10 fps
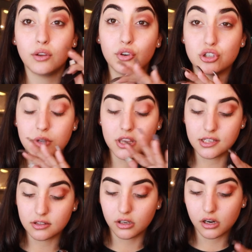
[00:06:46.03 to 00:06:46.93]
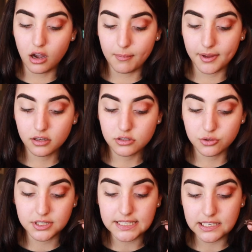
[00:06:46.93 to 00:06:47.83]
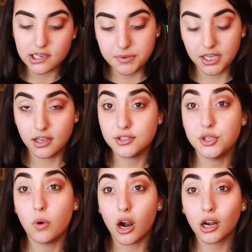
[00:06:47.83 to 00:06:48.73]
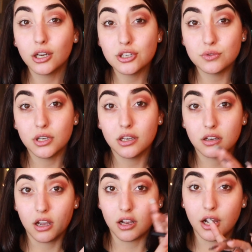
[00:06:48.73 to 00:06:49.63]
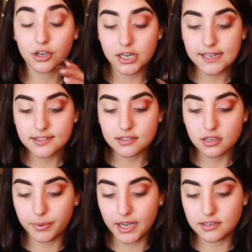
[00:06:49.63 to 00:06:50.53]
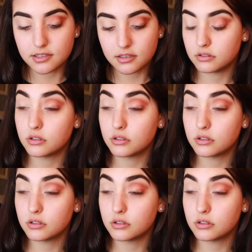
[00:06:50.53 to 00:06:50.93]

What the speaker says: if you're doing this look to a T, because you are gonna do a cut crease, but